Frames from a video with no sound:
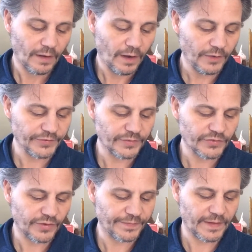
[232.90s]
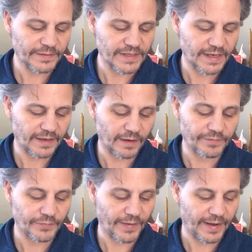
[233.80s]
Also shalt thou take of
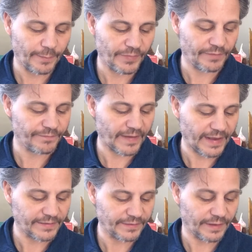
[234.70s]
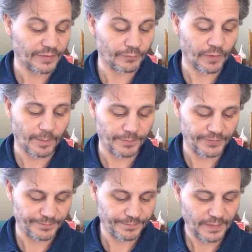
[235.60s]
the ram the fat and the rump,
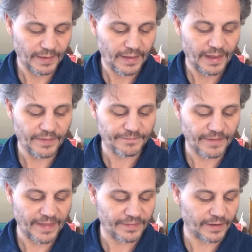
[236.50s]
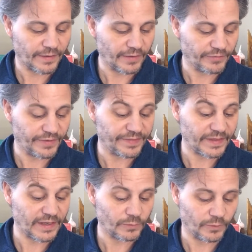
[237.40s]
and the fat that covereth
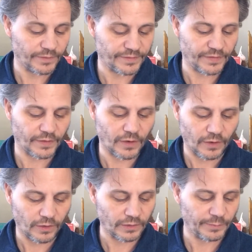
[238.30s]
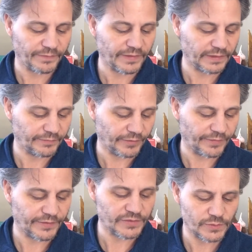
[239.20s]
the inwards, and the caul above the liver,
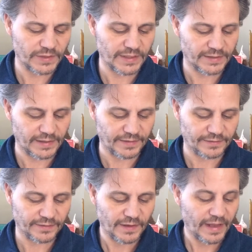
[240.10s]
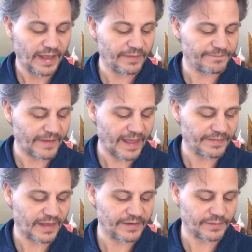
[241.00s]
and the kidneys, and the fat
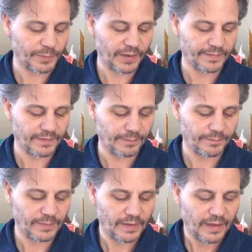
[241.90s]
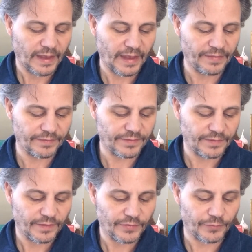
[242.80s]
that is upon them, and
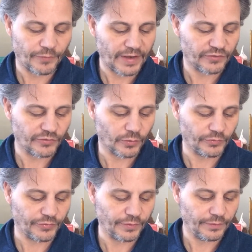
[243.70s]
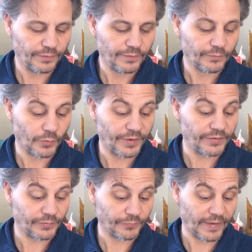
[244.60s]
the right shoulder, for it
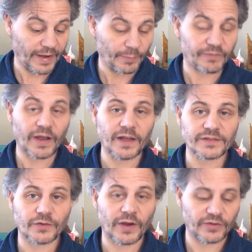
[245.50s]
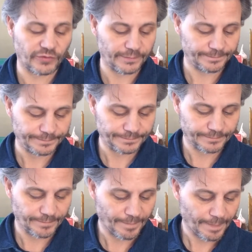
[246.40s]
is a ram of consecration.
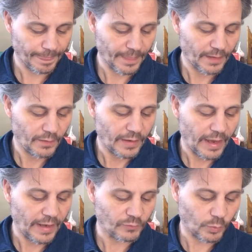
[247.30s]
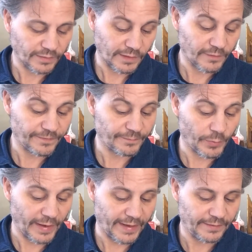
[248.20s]
And 1 loaf of
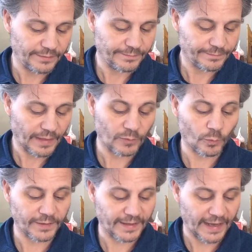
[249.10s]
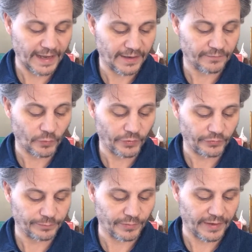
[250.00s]
bread, and 1 cake of
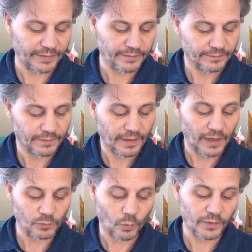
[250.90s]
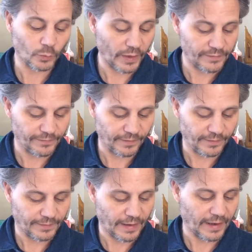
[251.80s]
oiled bread, and 1 wafer
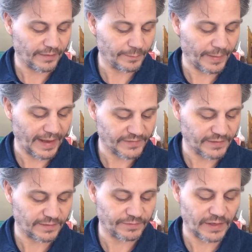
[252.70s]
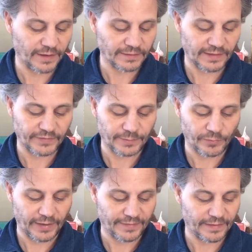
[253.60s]
out of the basket of the unleavened
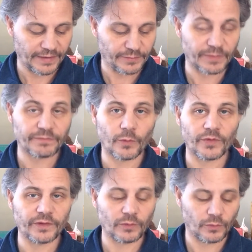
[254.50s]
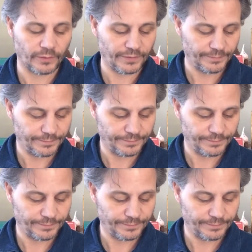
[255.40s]
bread that is before the Lord.